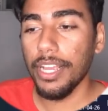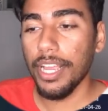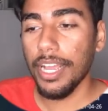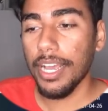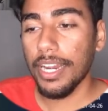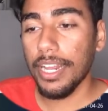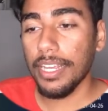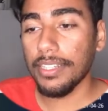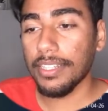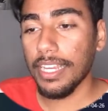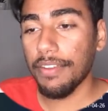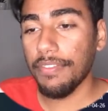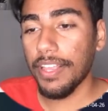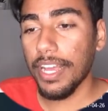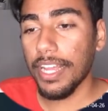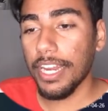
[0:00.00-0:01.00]
And I
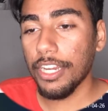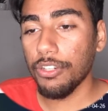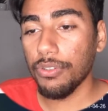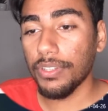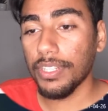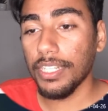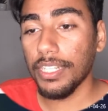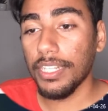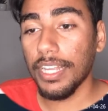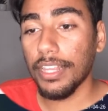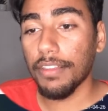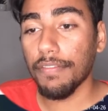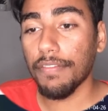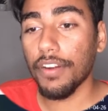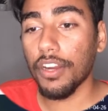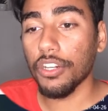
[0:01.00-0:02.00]
save that, and you see that
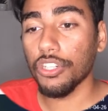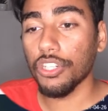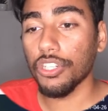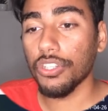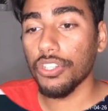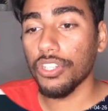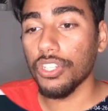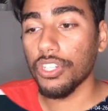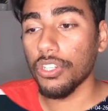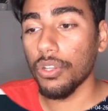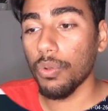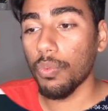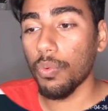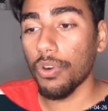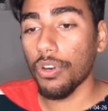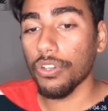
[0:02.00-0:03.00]
the function
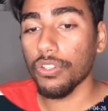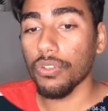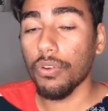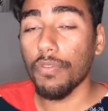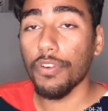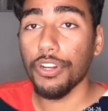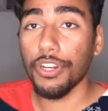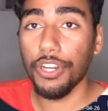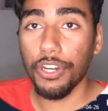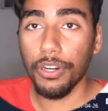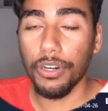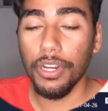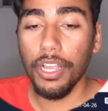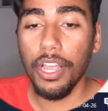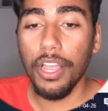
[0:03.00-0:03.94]
still works over here.